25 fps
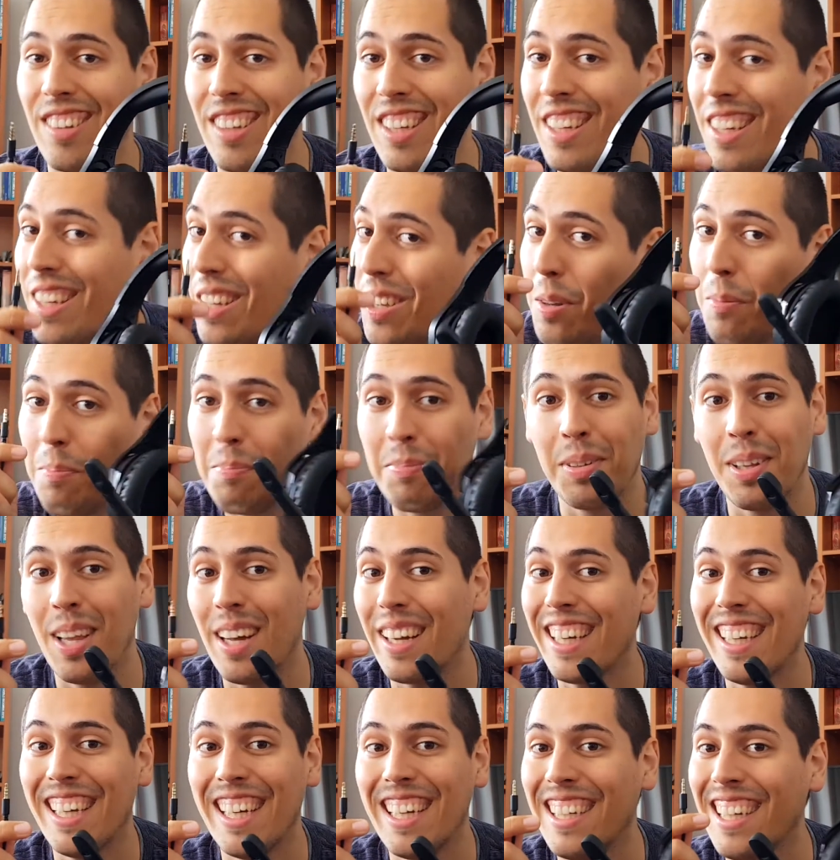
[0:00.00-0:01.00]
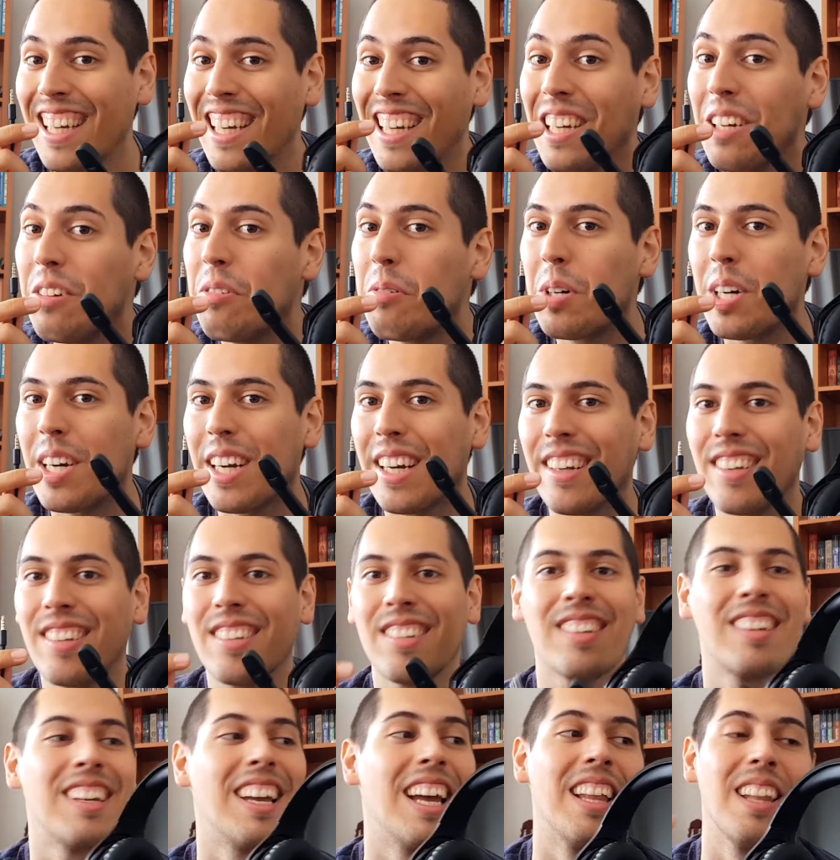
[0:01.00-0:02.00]
it, you plug it in and it
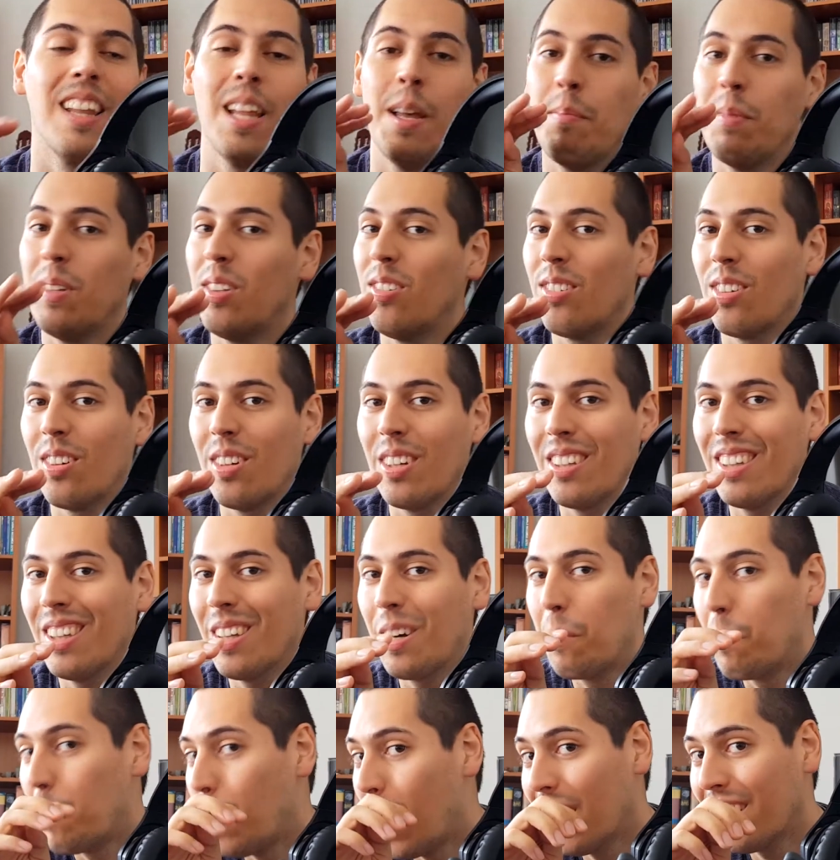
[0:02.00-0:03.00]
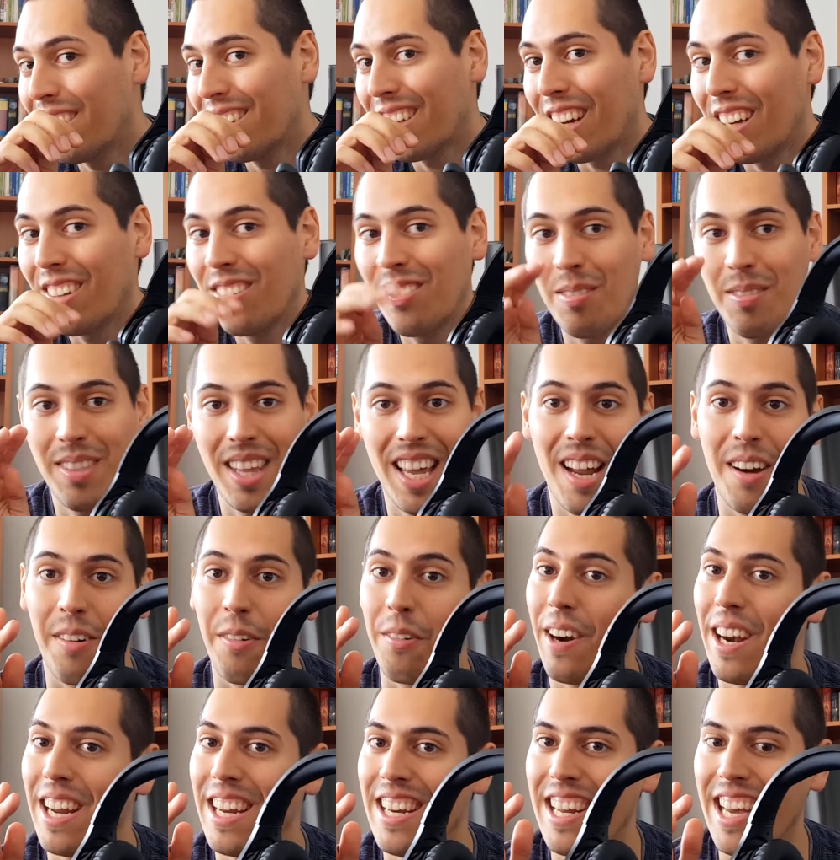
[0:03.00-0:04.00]
works. And let me show you a little montage of that
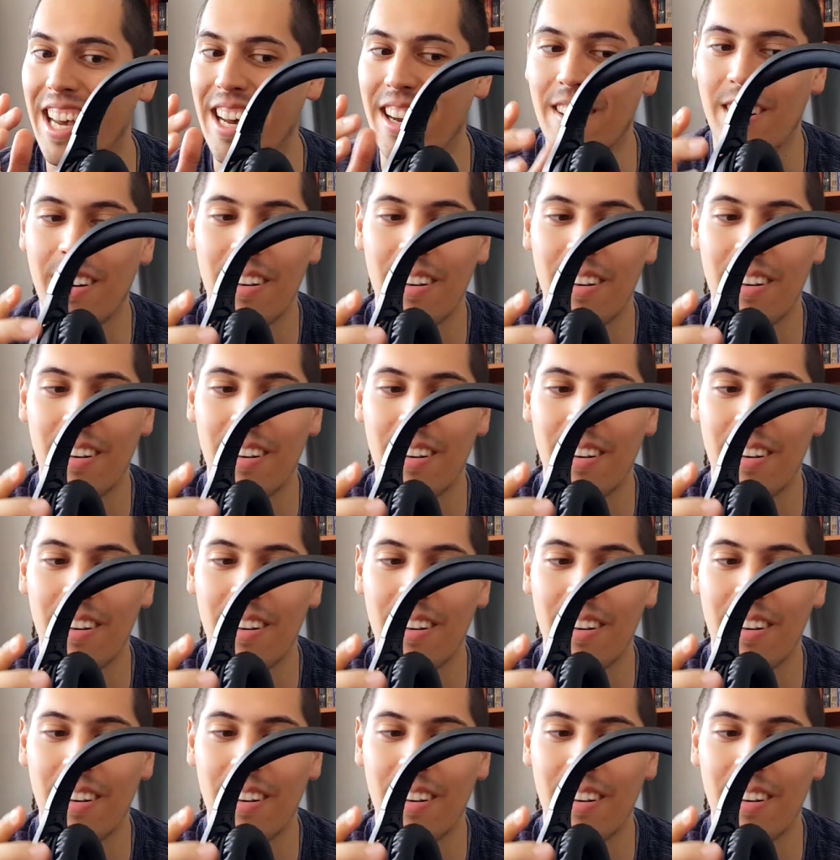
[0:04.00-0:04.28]
right now.